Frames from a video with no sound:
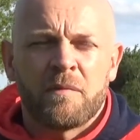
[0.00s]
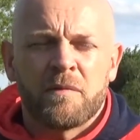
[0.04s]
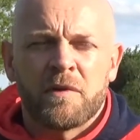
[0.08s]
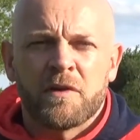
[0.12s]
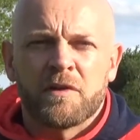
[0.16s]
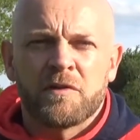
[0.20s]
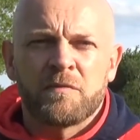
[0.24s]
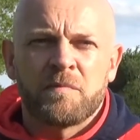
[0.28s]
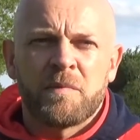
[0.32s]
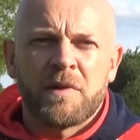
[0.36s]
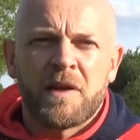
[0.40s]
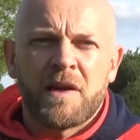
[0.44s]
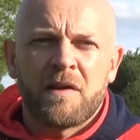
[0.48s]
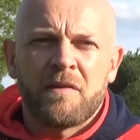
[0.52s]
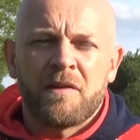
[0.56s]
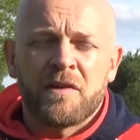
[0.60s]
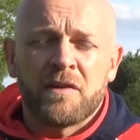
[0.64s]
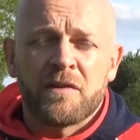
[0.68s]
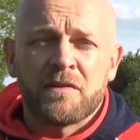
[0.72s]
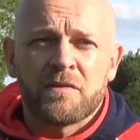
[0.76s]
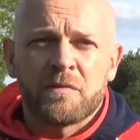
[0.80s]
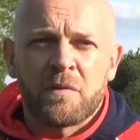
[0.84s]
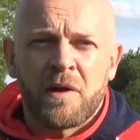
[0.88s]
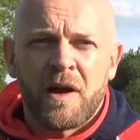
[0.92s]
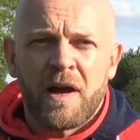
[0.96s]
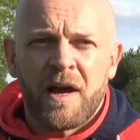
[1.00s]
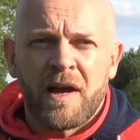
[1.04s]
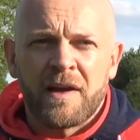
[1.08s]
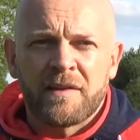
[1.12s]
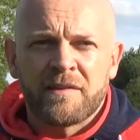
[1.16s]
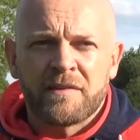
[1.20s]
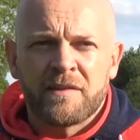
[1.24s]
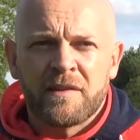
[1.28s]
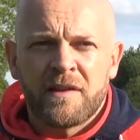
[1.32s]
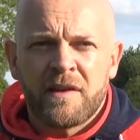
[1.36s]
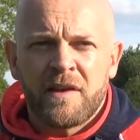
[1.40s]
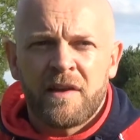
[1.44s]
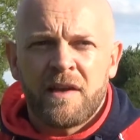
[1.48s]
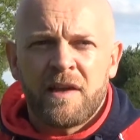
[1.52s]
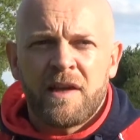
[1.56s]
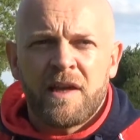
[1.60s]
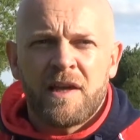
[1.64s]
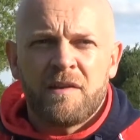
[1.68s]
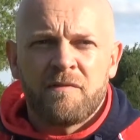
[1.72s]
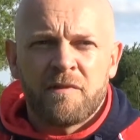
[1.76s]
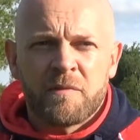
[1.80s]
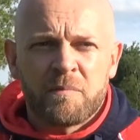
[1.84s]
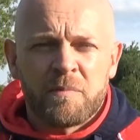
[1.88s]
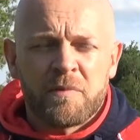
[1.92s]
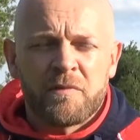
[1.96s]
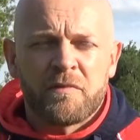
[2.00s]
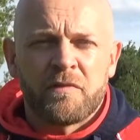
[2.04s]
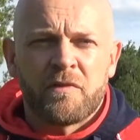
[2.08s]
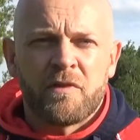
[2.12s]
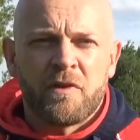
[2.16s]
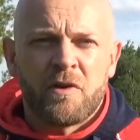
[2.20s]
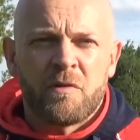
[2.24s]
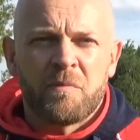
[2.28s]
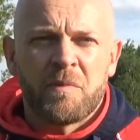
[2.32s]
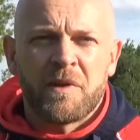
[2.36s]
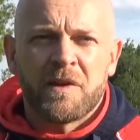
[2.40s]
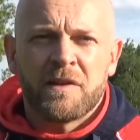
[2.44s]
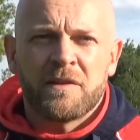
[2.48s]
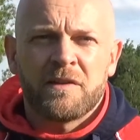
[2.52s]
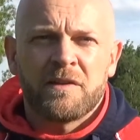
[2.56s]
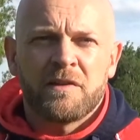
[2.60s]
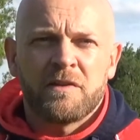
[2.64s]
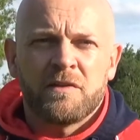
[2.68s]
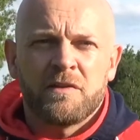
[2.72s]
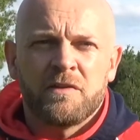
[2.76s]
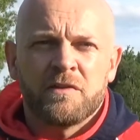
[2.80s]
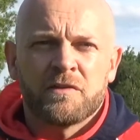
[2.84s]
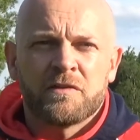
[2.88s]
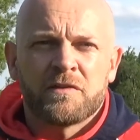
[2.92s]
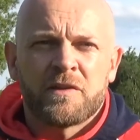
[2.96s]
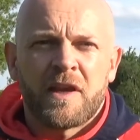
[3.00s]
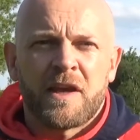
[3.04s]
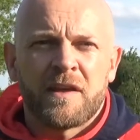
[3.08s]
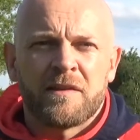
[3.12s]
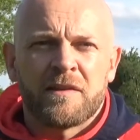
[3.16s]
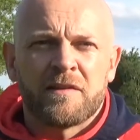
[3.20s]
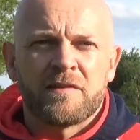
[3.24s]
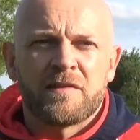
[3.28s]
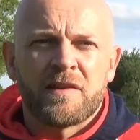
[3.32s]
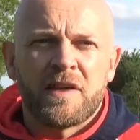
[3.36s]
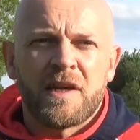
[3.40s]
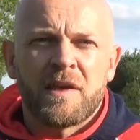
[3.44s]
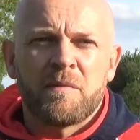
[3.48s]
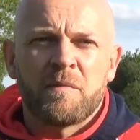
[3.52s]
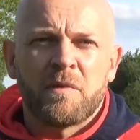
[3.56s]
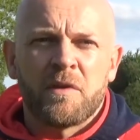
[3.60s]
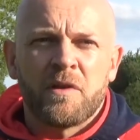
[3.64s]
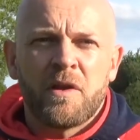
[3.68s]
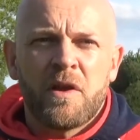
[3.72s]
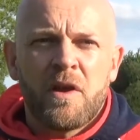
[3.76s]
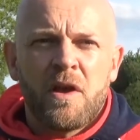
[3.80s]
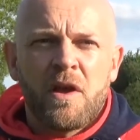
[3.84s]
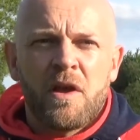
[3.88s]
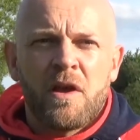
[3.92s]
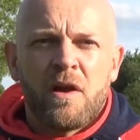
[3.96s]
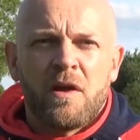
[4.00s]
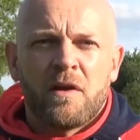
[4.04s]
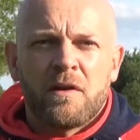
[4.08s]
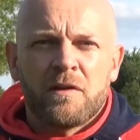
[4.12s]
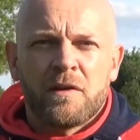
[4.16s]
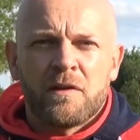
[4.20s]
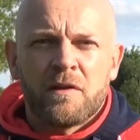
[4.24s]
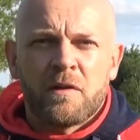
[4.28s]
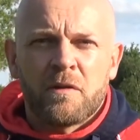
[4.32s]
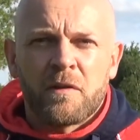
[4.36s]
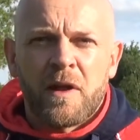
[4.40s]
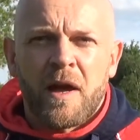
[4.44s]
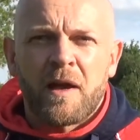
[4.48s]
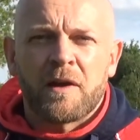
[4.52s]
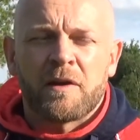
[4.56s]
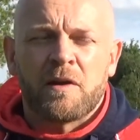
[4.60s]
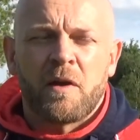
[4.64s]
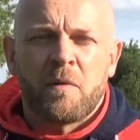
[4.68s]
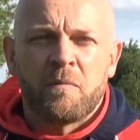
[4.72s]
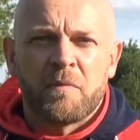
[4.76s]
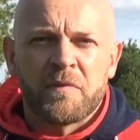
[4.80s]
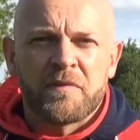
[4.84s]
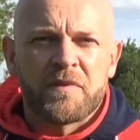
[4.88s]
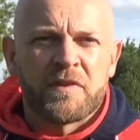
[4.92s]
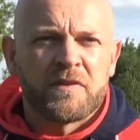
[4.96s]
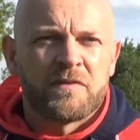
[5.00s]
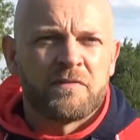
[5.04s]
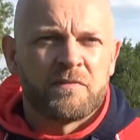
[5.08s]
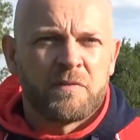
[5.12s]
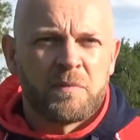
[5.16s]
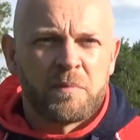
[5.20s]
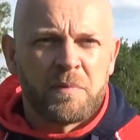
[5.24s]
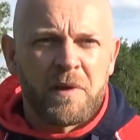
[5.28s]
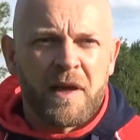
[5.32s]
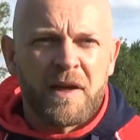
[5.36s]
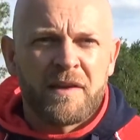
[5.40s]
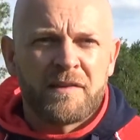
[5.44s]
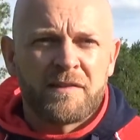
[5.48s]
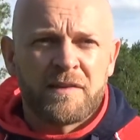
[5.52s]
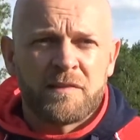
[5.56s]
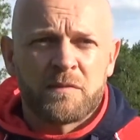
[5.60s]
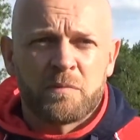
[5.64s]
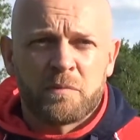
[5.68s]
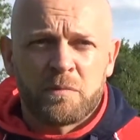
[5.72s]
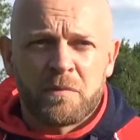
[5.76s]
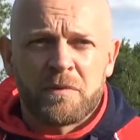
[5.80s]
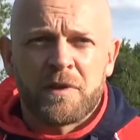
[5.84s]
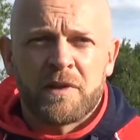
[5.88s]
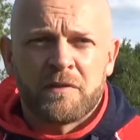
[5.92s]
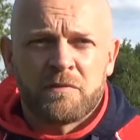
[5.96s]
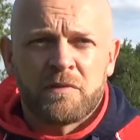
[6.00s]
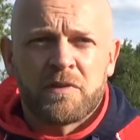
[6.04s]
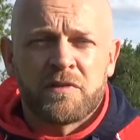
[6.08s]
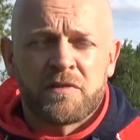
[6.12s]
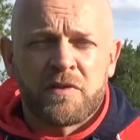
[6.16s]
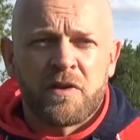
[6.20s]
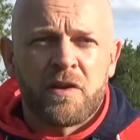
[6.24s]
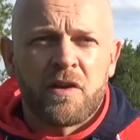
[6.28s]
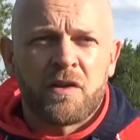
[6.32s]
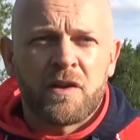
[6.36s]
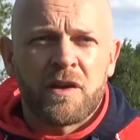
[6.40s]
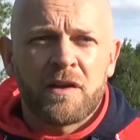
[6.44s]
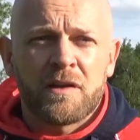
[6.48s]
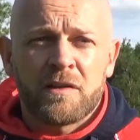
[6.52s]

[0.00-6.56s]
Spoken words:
experience wise, if you're performing, you'll stay in the team. And that competition for place is returning.